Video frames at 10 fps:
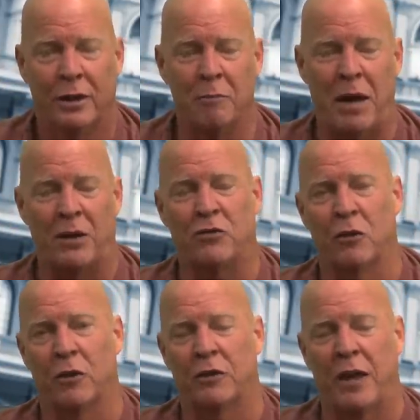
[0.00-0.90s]
make sure
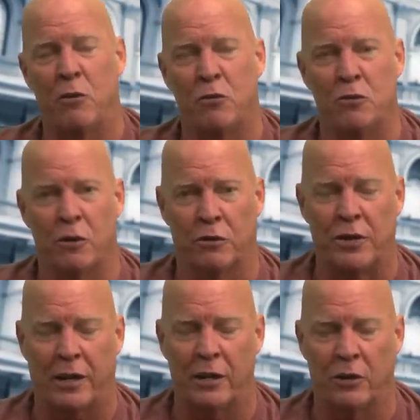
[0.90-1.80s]
that you're
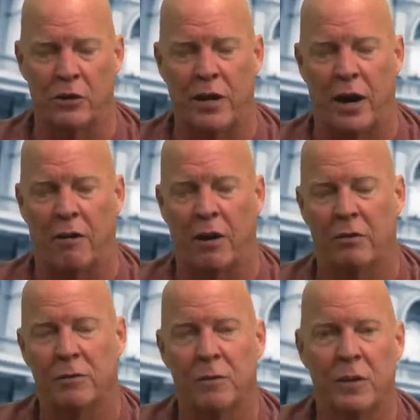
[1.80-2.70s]
taken good care of.